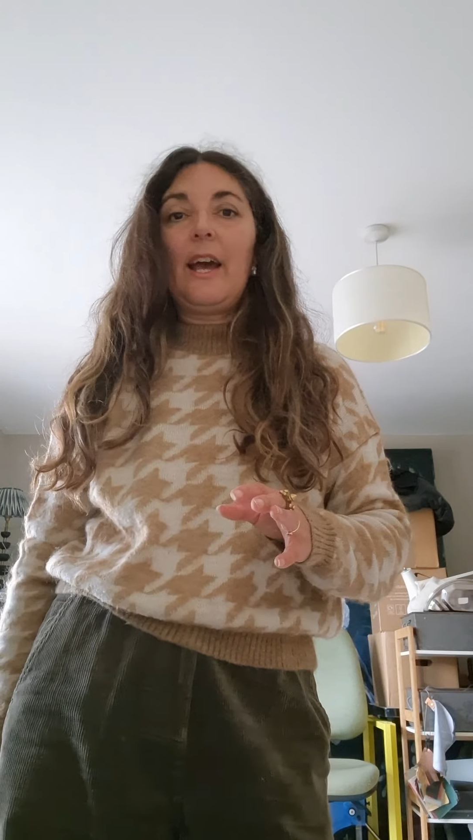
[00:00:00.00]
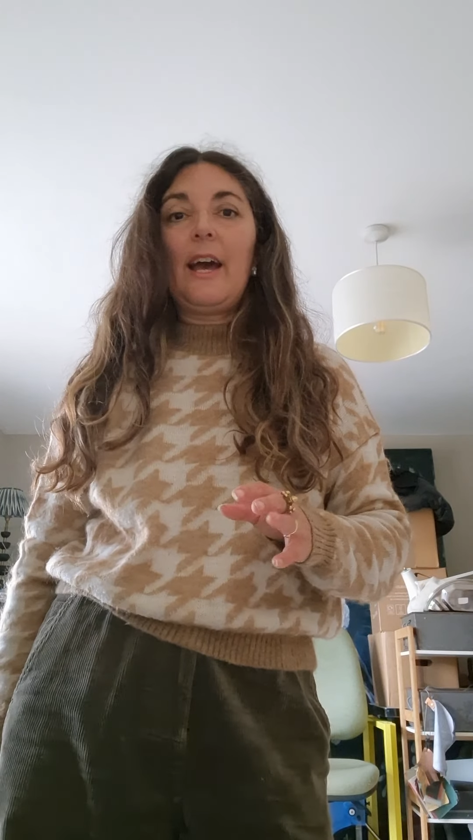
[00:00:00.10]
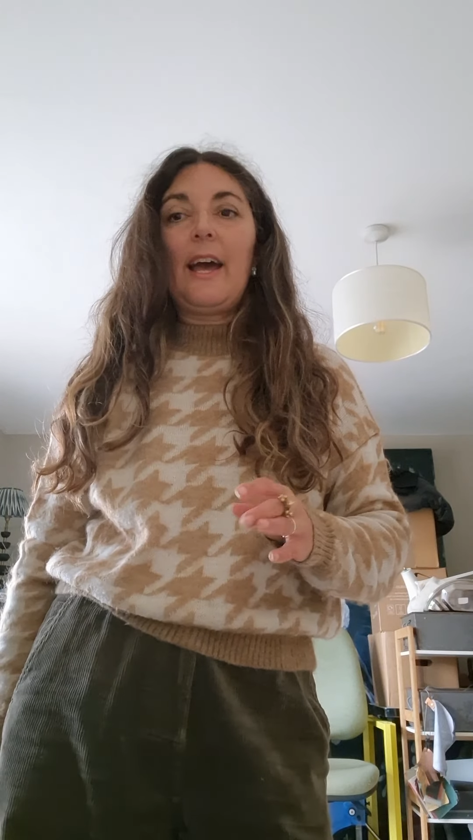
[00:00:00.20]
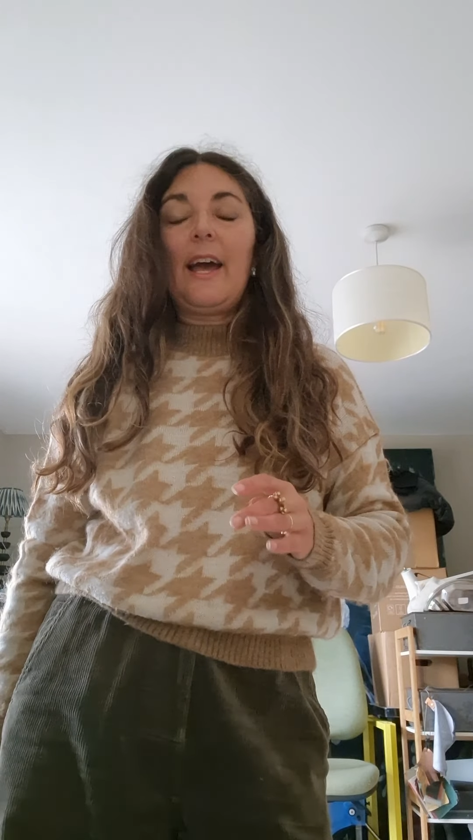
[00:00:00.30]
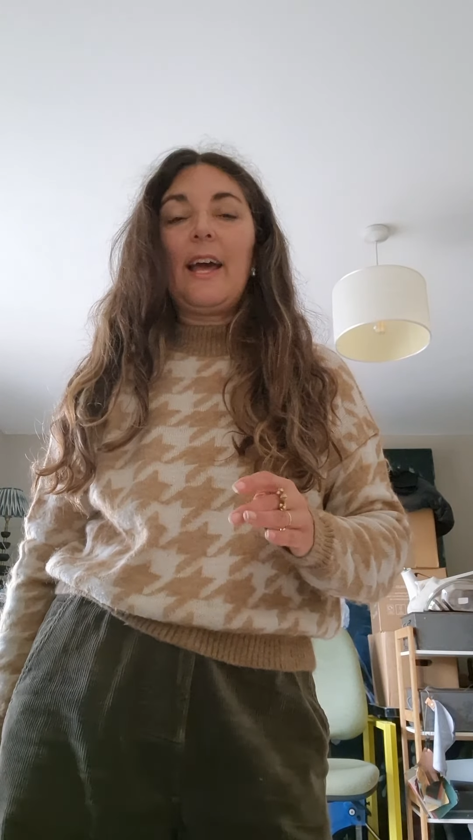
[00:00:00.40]

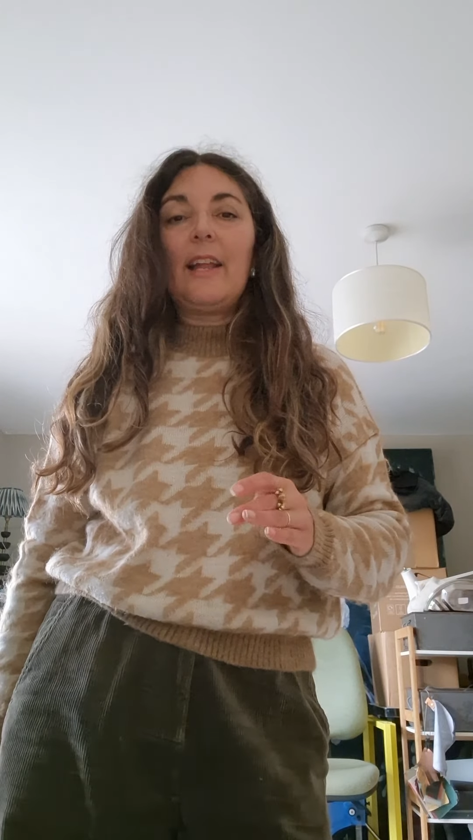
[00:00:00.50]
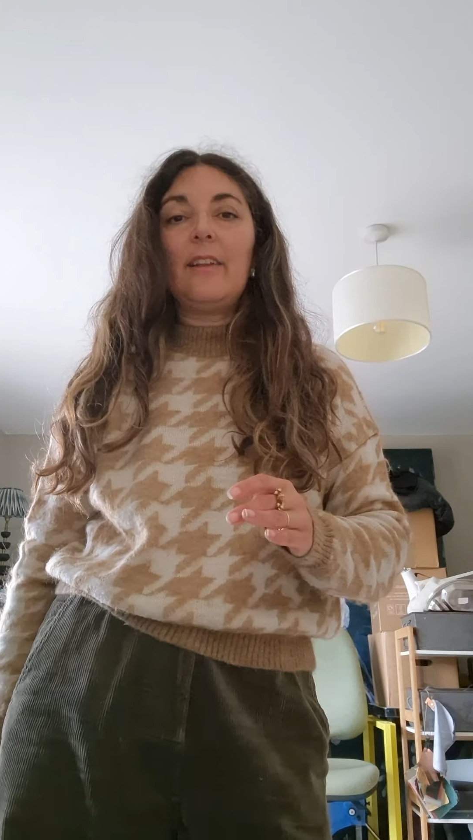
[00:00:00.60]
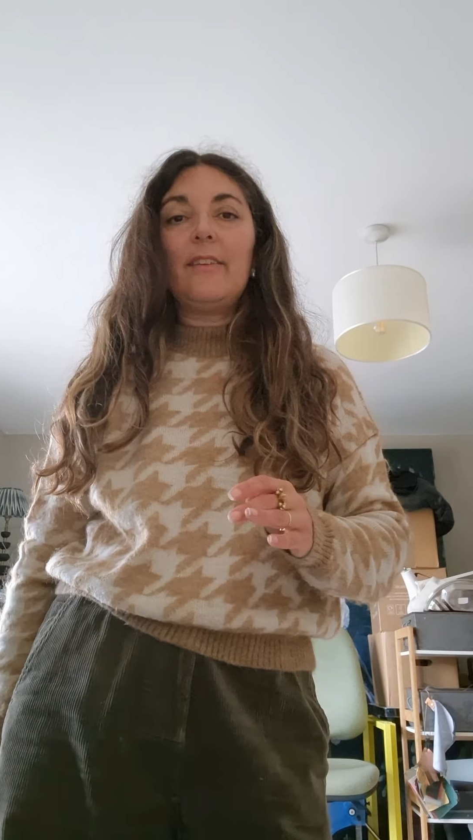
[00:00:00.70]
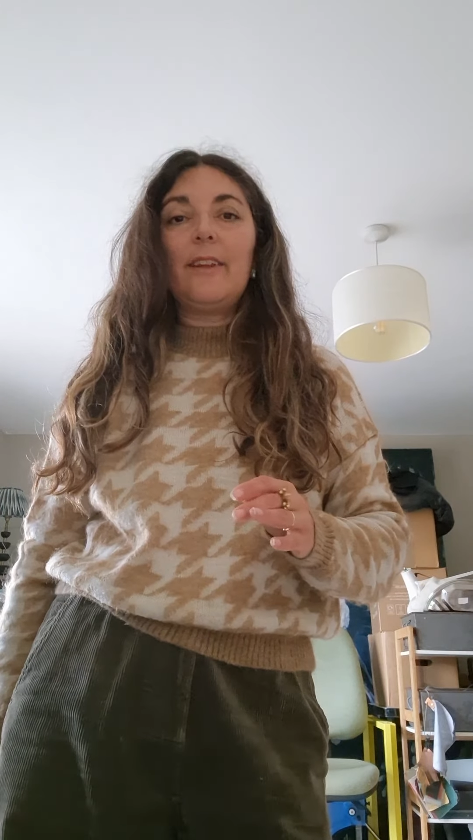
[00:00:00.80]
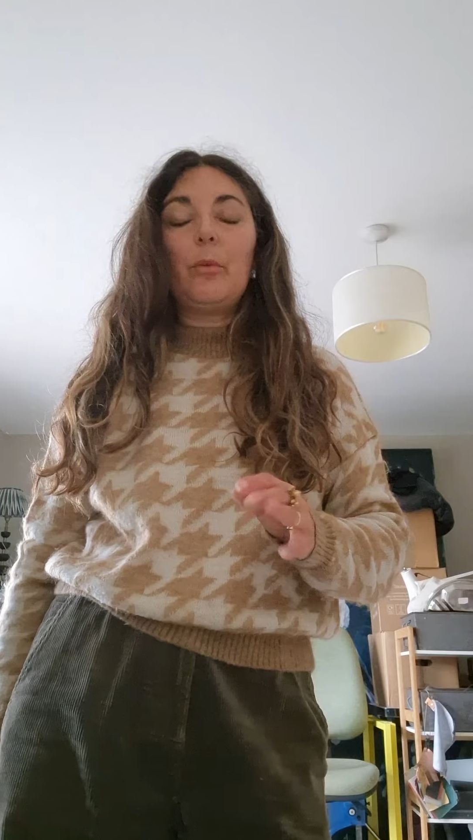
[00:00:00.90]

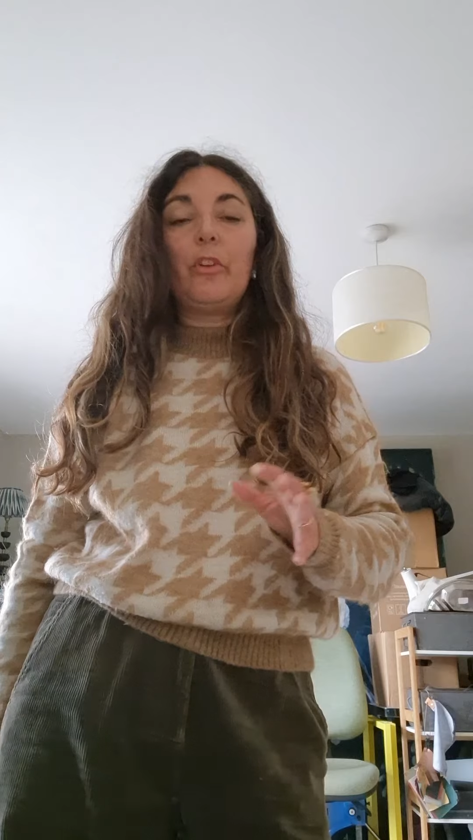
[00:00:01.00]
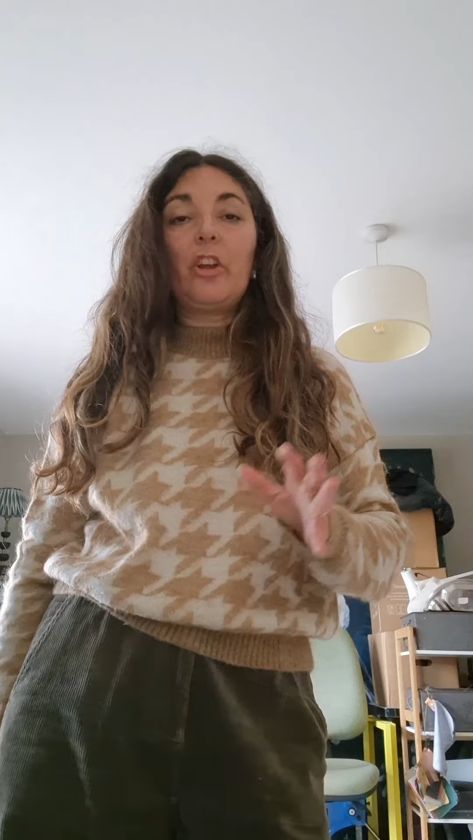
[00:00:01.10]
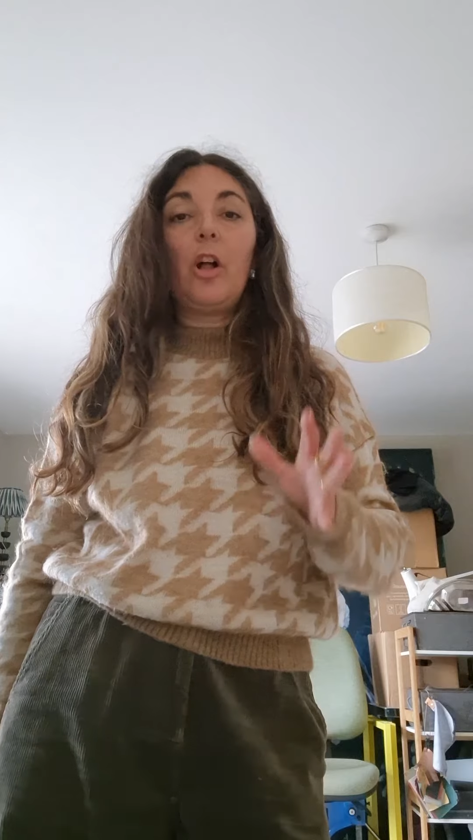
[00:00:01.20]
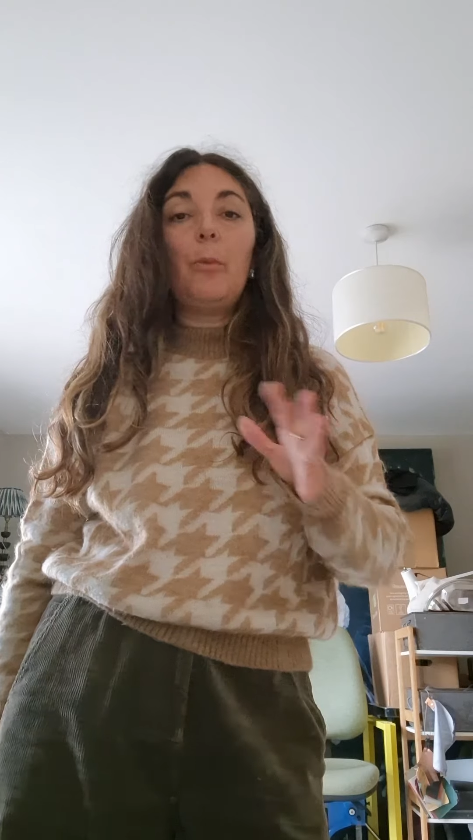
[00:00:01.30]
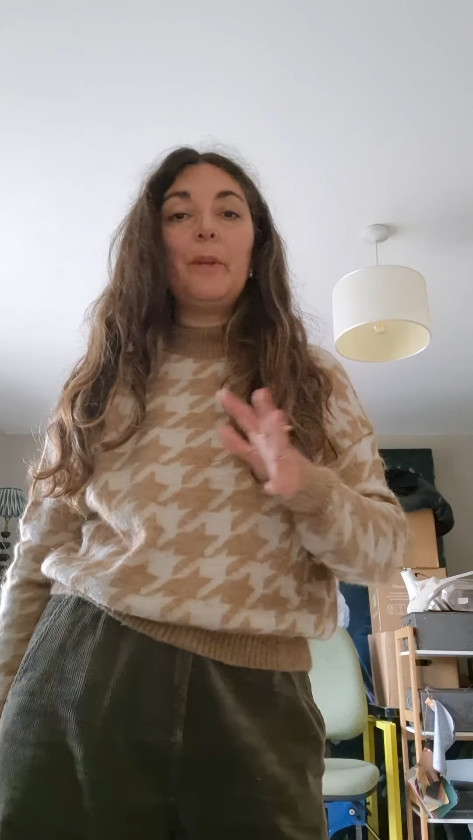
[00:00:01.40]
and it was a
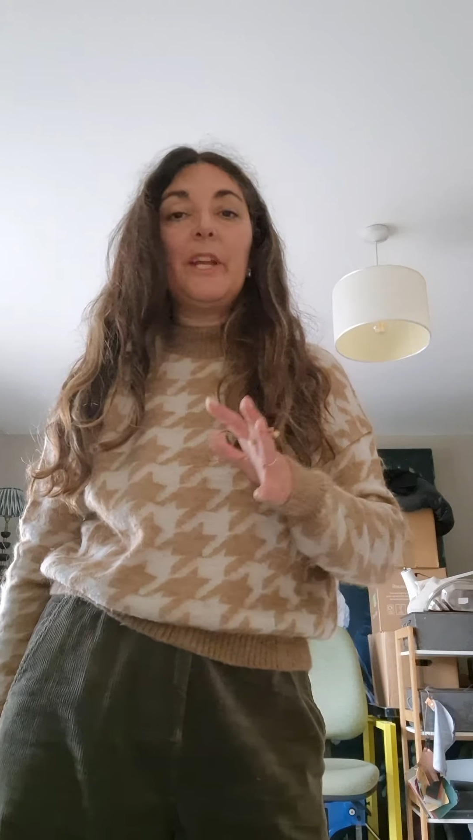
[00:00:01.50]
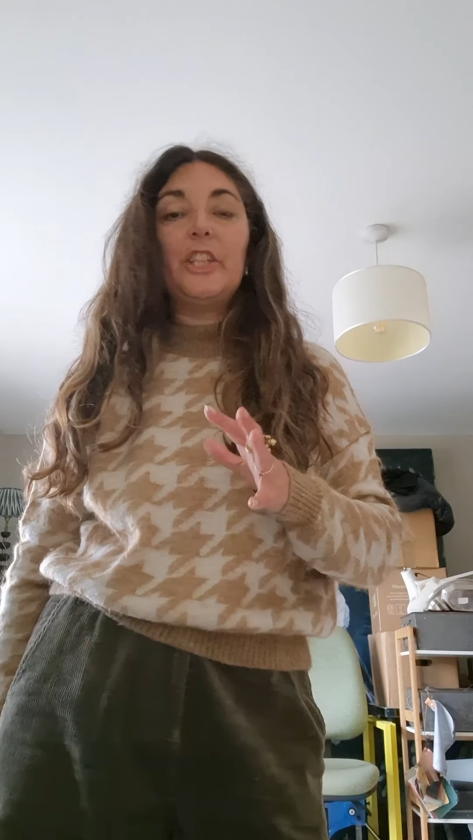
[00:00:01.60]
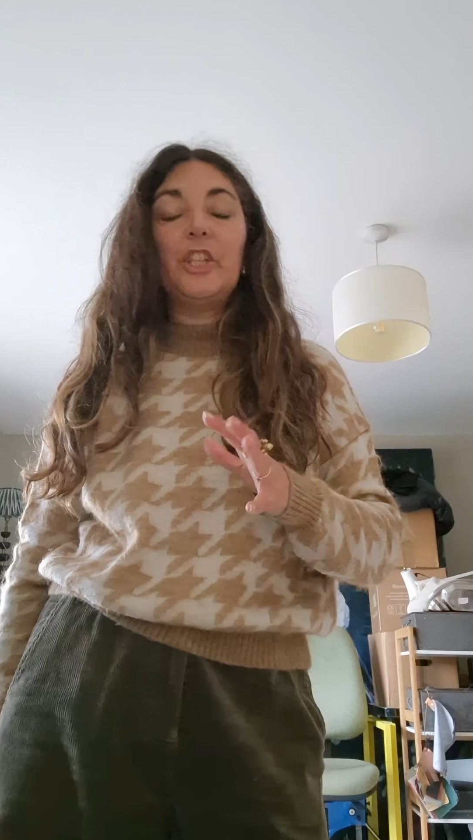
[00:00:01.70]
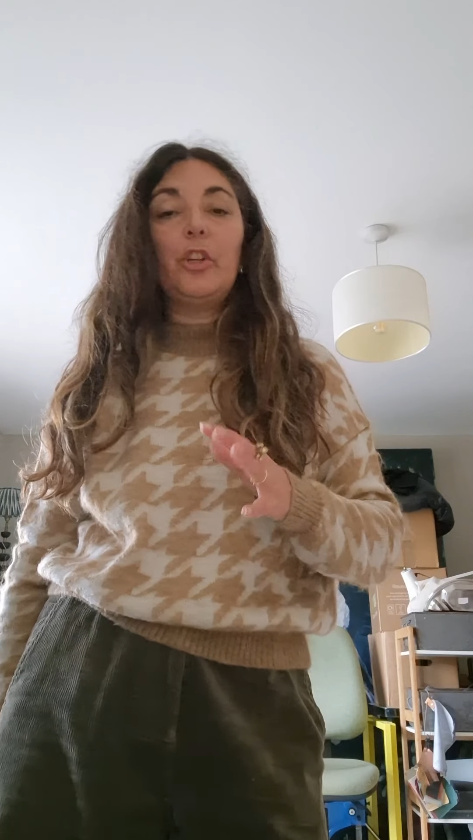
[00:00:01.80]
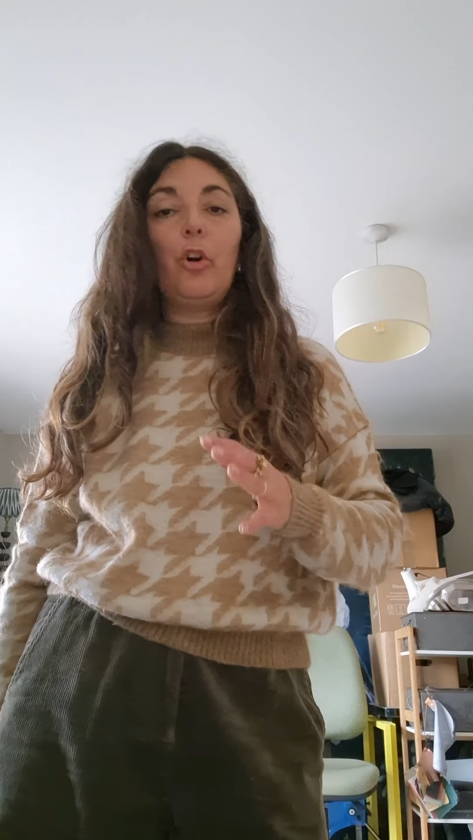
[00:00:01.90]
culmination